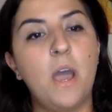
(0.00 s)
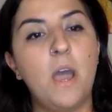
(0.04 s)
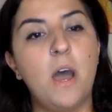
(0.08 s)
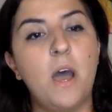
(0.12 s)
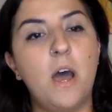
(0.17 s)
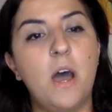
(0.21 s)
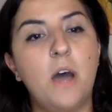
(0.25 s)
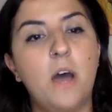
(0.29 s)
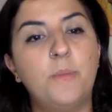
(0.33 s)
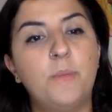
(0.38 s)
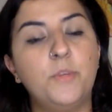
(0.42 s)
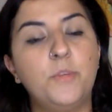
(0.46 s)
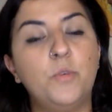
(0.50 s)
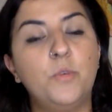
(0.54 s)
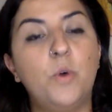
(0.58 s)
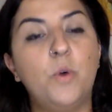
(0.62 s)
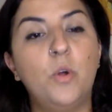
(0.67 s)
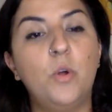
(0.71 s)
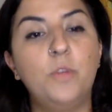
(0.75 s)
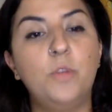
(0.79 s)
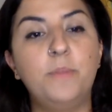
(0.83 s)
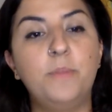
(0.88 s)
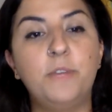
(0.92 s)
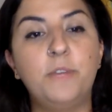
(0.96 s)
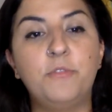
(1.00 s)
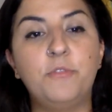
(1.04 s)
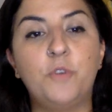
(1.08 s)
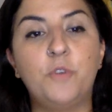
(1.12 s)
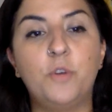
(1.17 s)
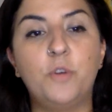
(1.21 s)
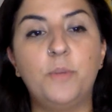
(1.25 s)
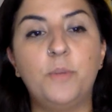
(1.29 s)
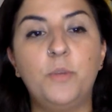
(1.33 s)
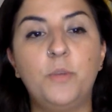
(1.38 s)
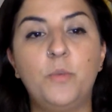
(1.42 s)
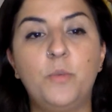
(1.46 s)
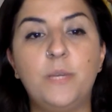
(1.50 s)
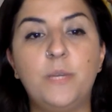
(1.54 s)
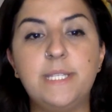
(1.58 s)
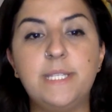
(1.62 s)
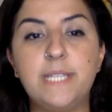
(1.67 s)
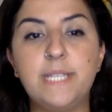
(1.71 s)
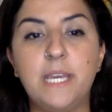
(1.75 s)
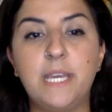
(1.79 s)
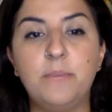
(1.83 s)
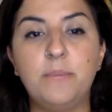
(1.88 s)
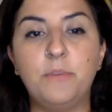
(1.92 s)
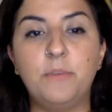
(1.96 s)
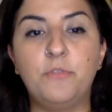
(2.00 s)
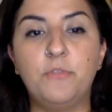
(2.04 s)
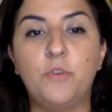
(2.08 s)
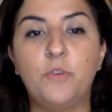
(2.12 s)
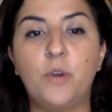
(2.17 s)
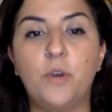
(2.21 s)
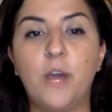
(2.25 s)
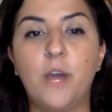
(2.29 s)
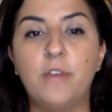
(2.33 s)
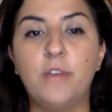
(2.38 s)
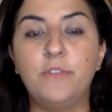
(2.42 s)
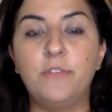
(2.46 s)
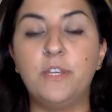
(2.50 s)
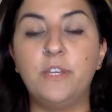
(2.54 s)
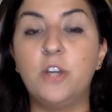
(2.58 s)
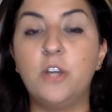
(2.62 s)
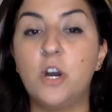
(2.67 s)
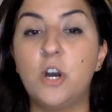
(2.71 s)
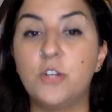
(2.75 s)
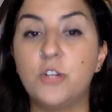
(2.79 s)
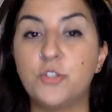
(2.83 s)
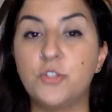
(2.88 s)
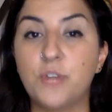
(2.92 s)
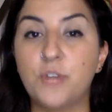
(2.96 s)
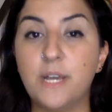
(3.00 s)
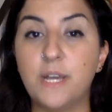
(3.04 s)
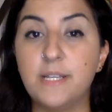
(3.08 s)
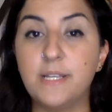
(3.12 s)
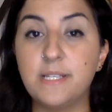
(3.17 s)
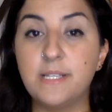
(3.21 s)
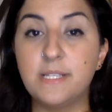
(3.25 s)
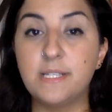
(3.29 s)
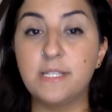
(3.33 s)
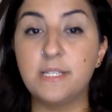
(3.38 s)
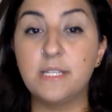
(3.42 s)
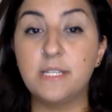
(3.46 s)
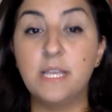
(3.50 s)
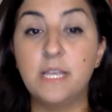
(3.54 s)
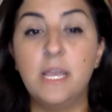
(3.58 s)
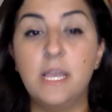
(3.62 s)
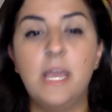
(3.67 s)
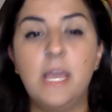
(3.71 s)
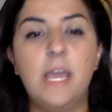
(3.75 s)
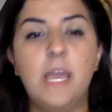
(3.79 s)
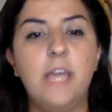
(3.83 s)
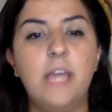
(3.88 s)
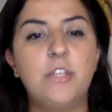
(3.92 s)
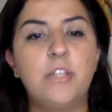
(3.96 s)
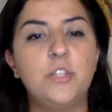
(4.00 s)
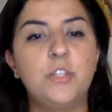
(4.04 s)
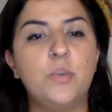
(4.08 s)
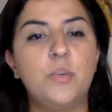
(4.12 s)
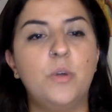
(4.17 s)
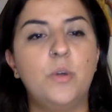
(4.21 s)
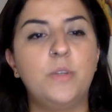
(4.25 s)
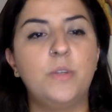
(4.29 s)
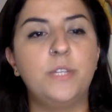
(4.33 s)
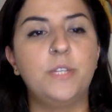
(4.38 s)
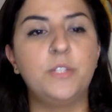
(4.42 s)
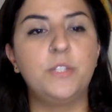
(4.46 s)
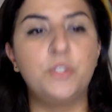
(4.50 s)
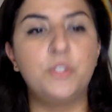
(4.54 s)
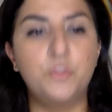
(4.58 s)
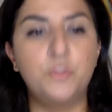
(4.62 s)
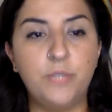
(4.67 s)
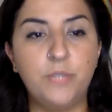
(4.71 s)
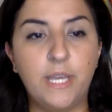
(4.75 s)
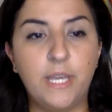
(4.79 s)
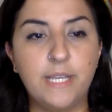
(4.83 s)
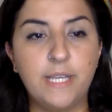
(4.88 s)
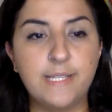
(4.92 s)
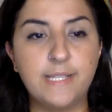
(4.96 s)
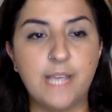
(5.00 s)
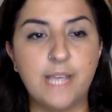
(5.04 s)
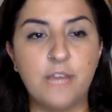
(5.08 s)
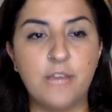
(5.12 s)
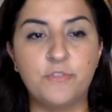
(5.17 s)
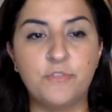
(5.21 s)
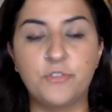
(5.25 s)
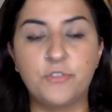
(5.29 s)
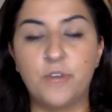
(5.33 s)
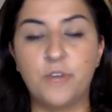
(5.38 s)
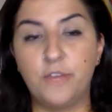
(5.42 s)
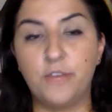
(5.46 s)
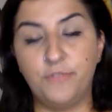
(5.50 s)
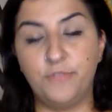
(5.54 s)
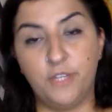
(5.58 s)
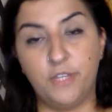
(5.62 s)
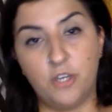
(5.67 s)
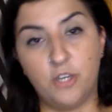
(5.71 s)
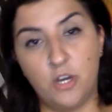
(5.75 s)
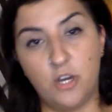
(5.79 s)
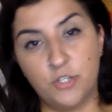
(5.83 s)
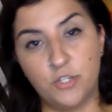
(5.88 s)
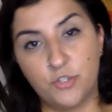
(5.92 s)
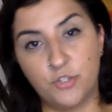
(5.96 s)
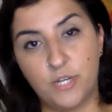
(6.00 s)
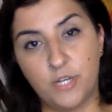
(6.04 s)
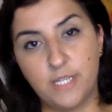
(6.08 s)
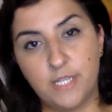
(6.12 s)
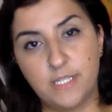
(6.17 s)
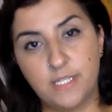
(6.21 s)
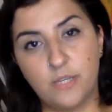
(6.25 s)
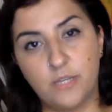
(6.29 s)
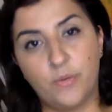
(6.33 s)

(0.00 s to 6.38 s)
You hold metformin 1 day before IV contrast, and you hold it 2 days after IV contrast.